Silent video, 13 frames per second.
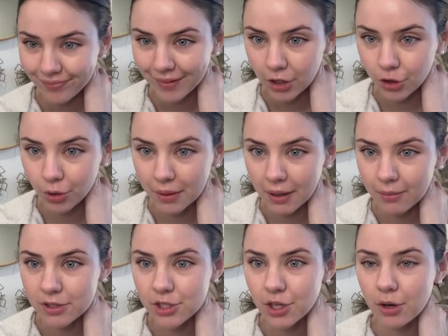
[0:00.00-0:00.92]
you'll be able
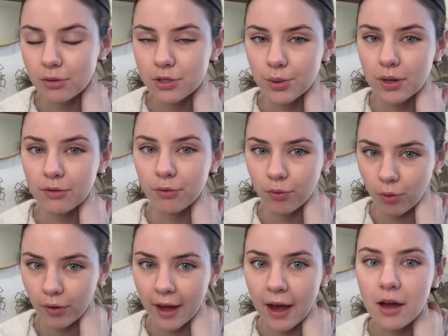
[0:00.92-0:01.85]
to go to it
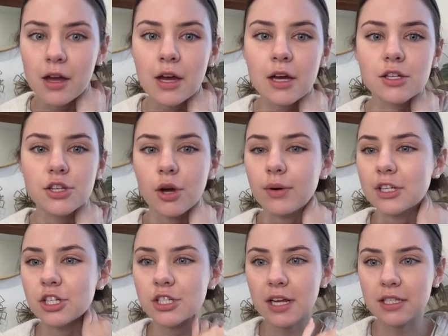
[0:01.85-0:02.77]
for that. So it
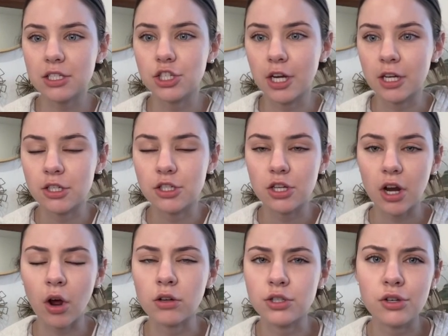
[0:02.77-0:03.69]
just hasn't changed.
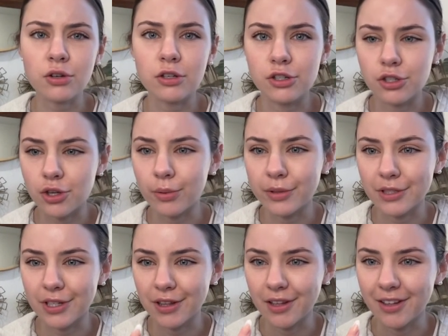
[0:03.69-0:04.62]
Also, you could just go
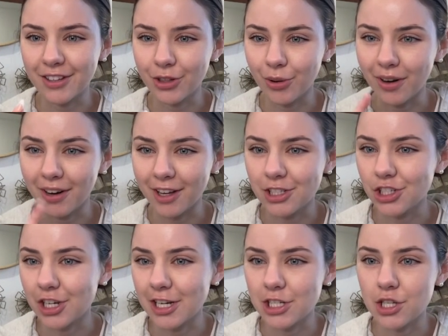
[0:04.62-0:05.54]
into the URL and
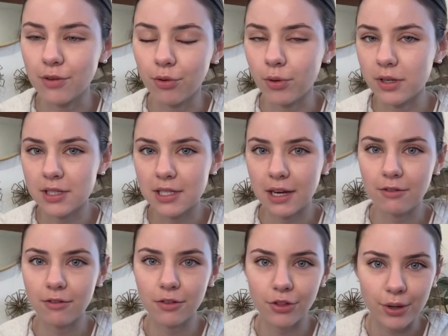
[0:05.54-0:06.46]
change the 4 instead of
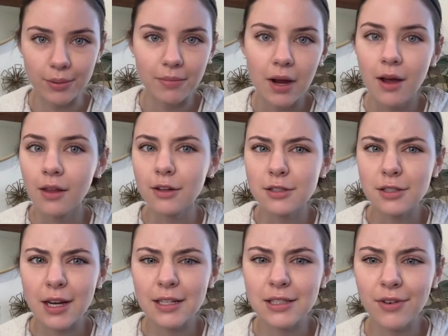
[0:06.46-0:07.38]
the 3. There's
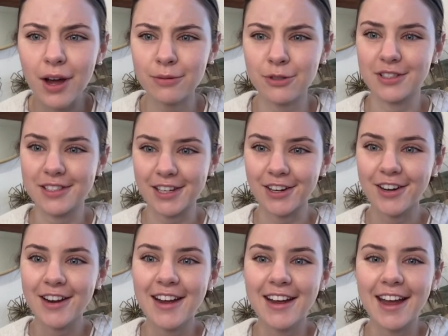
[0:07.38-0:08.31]
lots of options here
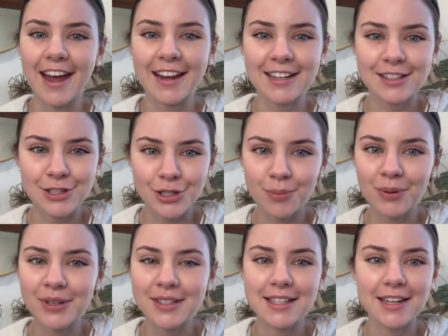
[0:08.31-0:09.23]
and it's super
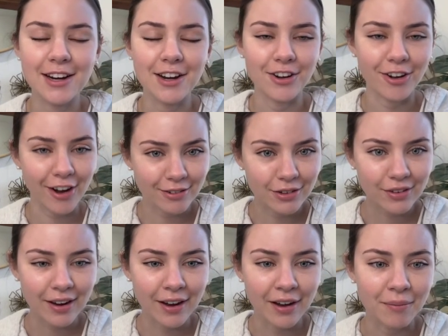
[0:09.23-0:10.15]
easy to get around.
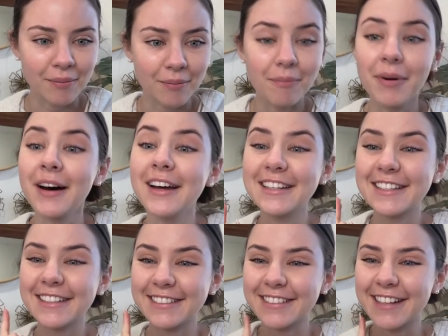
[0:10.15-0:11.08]
But
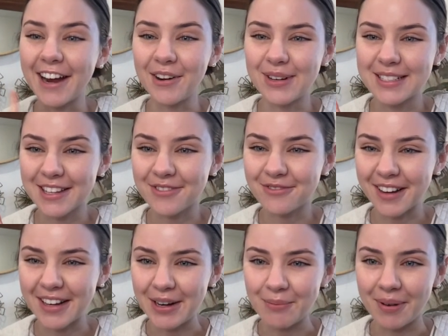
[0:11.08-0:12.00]
I always love
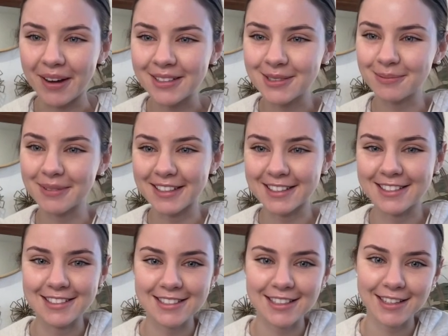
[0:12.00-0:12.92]
finding bugs
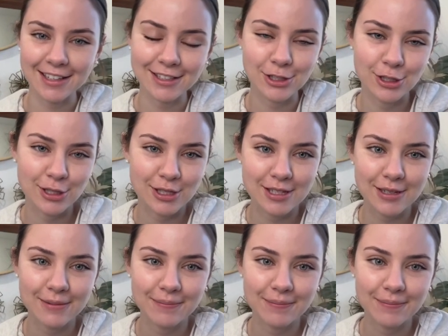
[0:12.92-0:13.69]
because it